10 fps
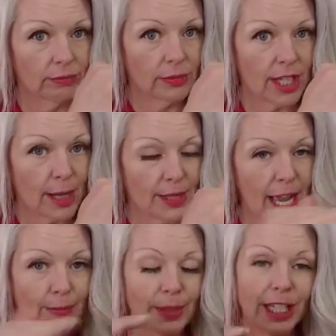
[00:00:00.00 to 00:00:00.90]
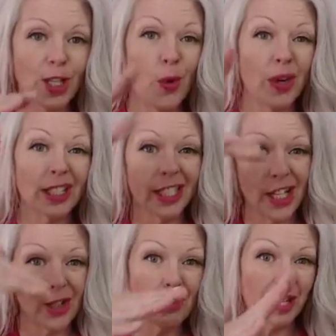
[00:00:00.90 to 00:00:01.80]
stops happening, or, you
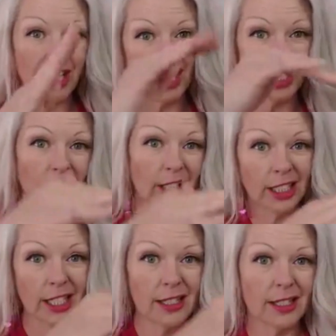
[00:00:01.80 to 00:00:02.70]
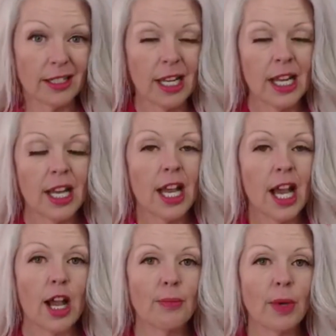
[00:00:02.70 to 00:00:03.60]
know, it might kind of go like this.
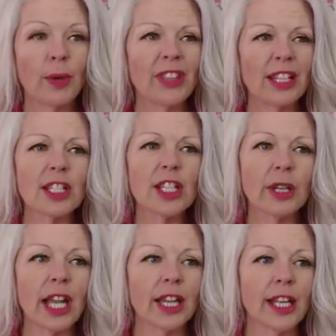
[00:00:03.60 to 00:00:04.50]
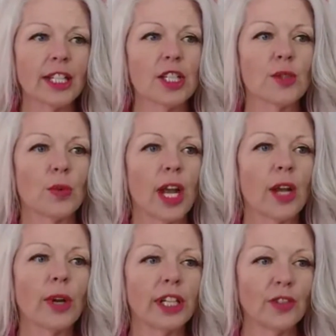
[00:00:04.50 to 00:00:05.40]
But when that's going on, I
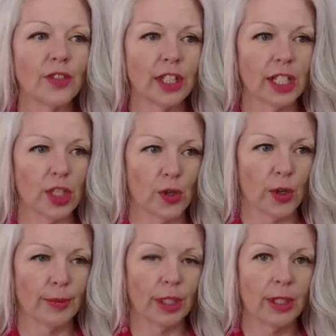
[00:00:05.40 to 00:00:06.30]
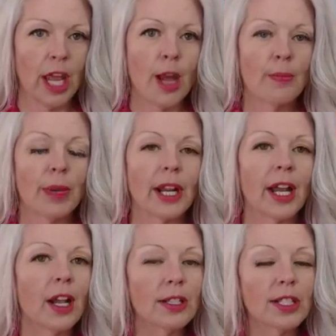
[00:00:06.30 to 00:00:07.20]
want you to feel like it's normal, but
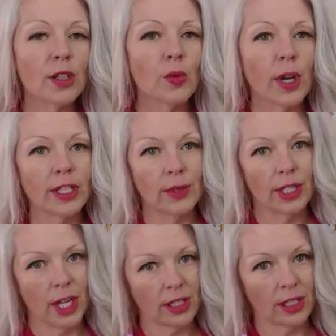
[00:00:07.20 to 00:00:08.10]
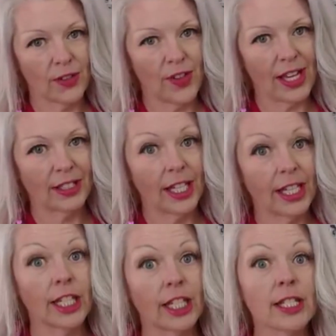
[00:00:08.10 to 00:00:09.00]
I also want to acknowledge the fact that
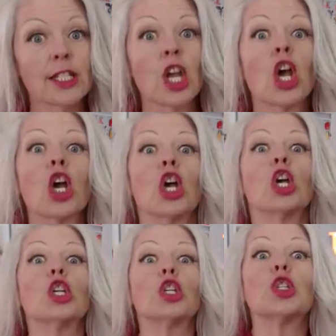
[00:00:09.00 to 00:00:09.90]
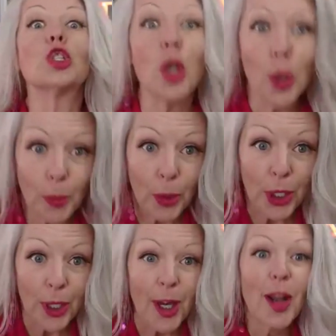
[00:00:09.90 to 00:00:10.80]
it is
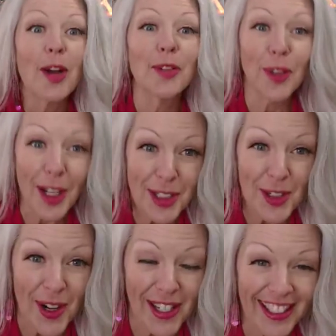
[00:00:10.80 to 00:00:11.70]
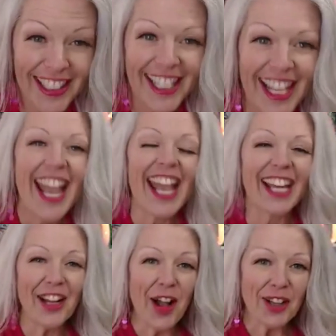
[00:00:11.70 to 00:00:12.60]
super frustrating. And
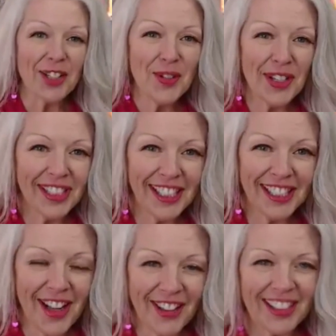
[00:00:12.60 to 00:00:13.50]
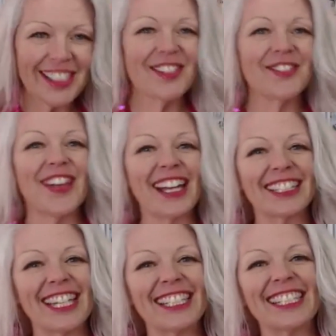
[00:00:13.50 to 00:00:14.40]
I also want to acknowledge the
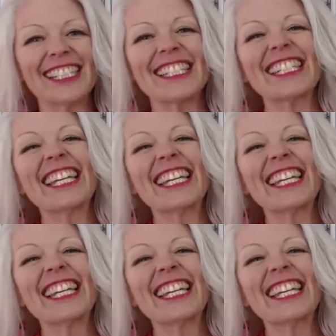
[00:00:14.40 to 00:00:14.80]
fact that it is